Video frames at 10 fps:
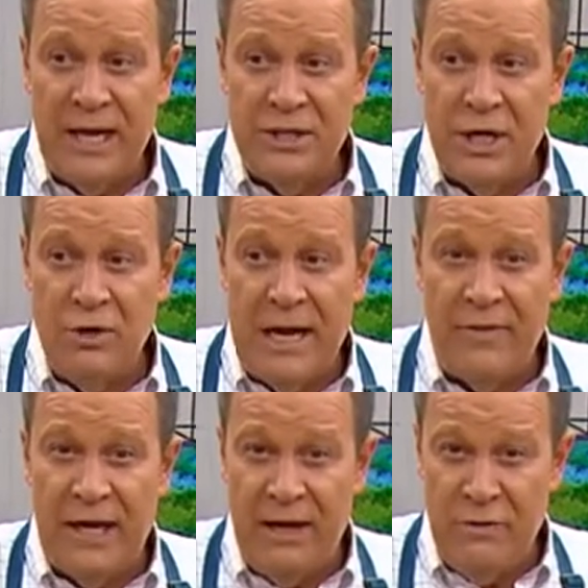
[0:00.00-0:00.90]
I can tell you now
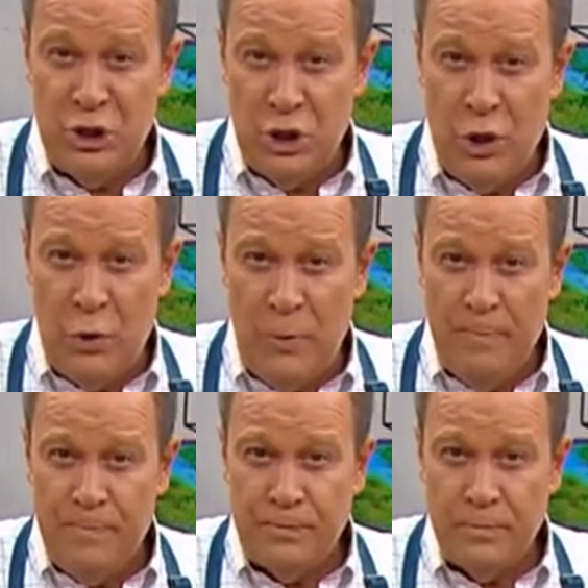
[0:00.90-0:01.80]
that in the show,
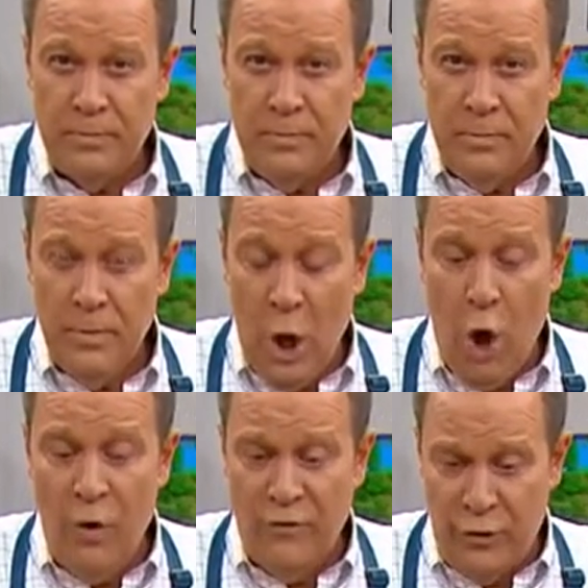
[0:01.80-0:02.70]

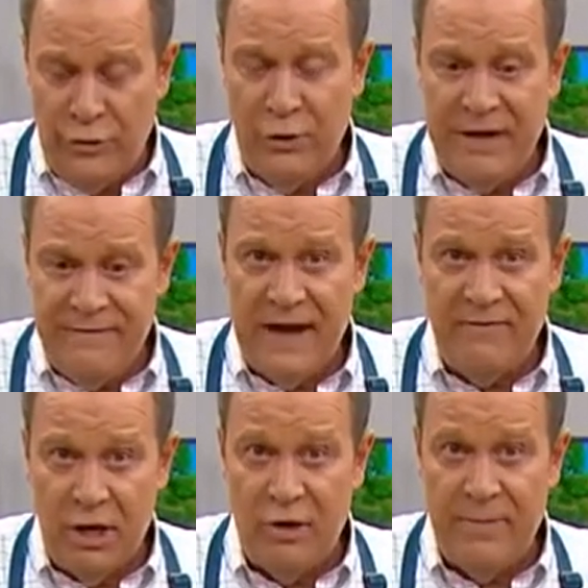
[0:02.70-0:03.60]
over
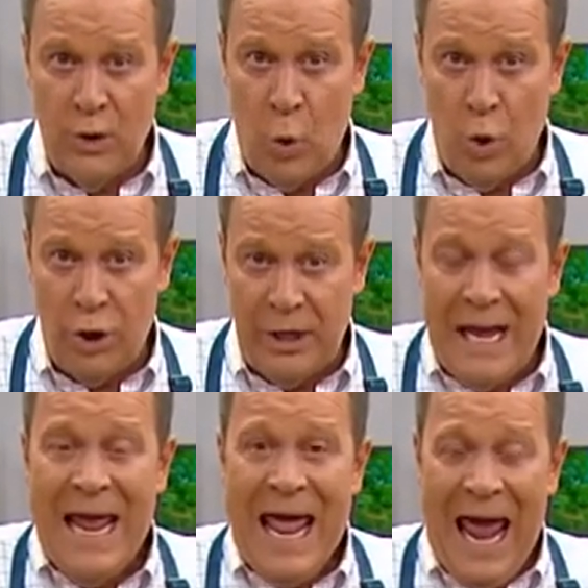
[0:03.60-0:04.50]
3,500 have been ordered.
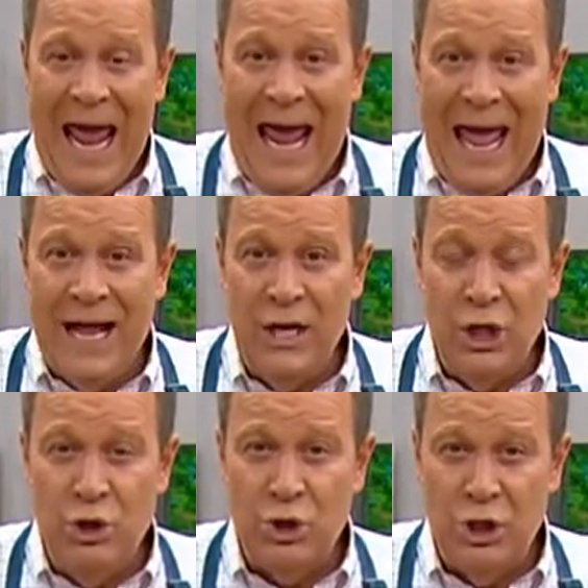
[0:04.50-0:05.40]
And
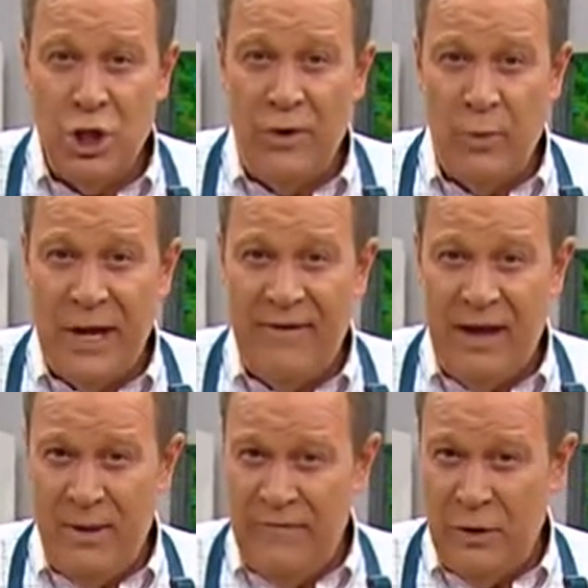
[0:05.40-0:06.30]
you should know that we have
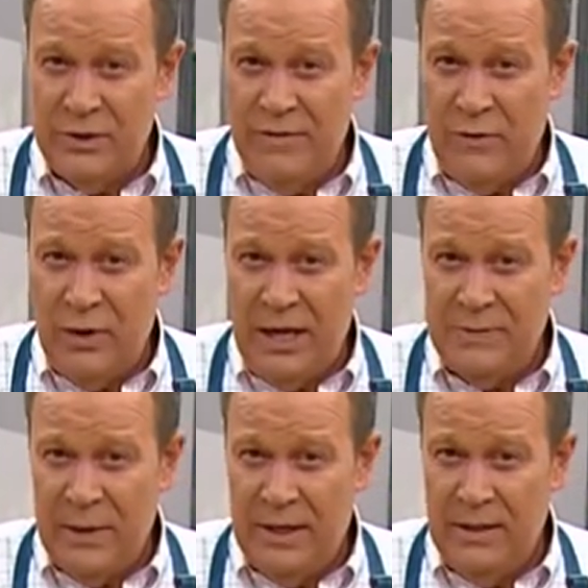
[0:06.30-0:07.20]
how many folks on the phone lines,
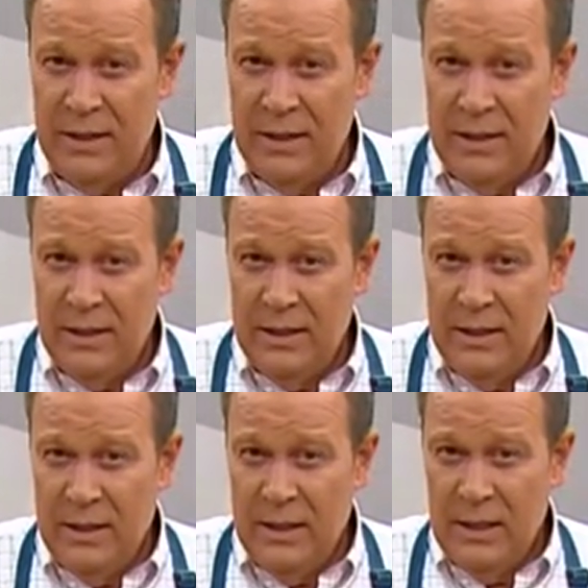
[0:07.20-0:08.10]
Brian?
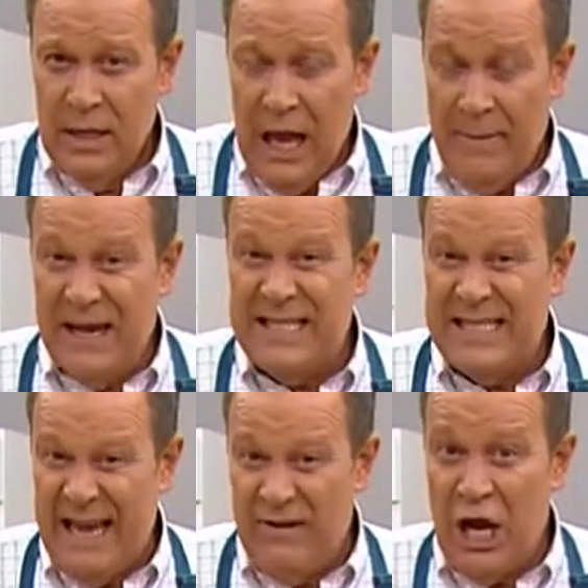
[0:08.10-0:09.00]
About
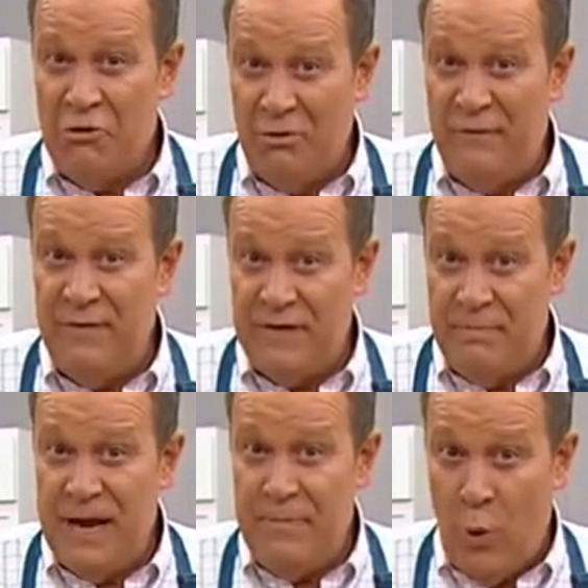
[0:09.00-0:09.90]
750
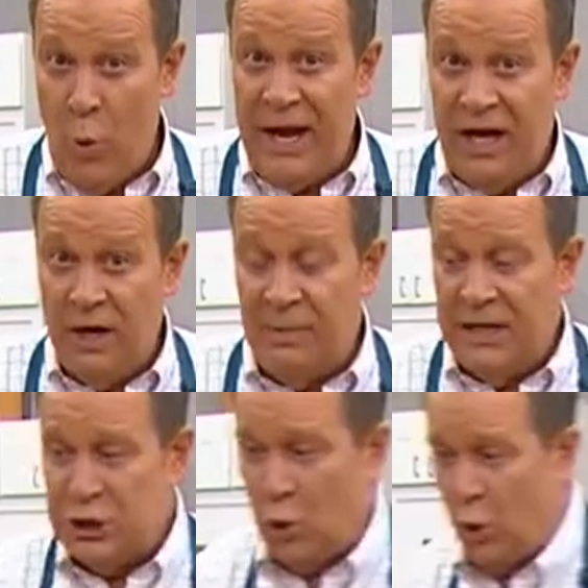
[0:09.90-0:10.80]
people waiting to
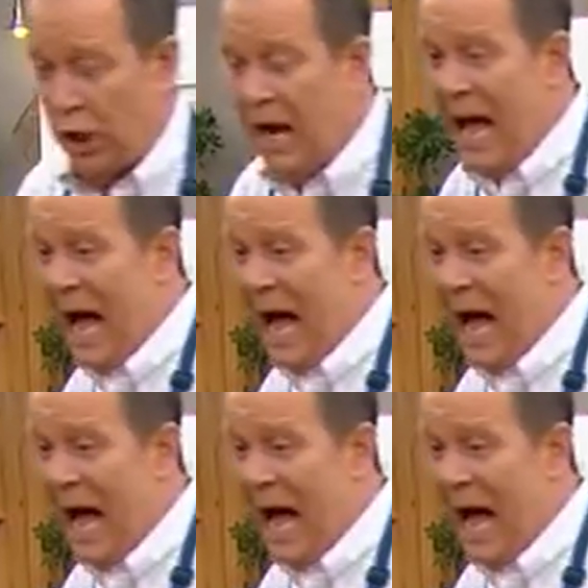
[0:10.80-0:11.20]
place an order.